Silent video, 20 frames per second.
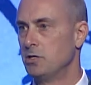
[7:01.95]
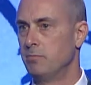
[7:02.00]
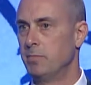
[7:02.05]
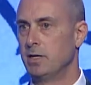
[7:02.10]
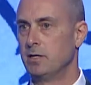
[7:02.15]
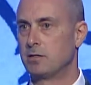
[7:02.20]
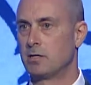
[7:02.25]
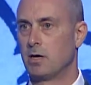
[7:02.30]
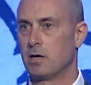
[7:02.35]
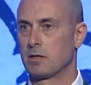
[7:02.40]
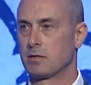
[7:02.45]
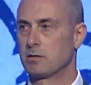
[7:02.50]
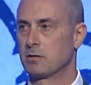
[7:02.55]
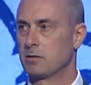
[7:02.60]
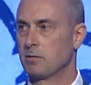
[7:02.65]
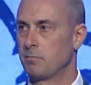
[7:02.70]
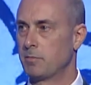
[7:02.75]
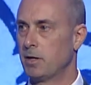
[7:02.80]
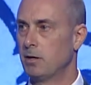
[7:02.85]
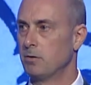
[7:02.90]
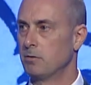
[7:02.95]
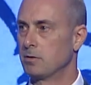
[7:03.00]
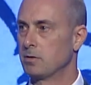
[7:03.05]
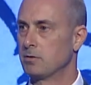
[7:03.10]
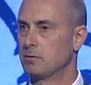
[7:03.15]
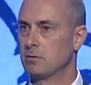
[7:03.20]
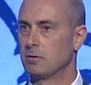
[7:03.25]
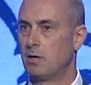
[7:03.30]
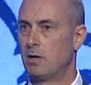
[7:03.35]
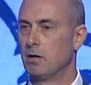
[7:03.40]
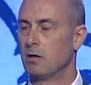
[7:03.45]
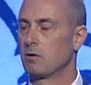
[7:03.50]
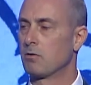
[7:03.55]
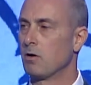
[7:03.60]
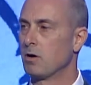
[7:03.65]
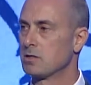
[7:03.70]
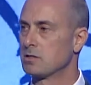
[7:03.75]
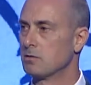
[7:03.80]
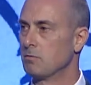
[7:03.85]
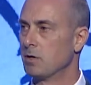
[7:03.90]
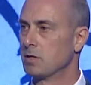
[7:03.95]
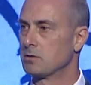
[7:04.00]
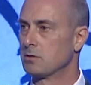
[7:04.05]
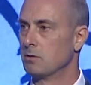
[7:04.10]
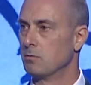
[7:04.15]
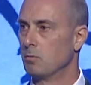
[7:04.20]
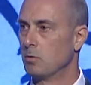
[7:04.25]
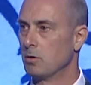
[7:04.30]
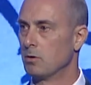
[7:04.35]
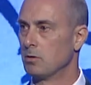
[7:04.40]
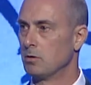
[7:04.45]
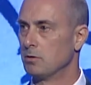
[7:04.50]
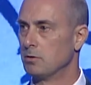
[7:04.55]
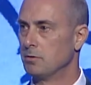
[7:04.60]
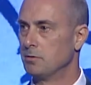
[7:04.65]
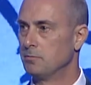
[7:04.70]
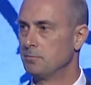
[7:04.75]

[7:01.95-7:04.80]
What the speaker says: being talked about all across the Western world.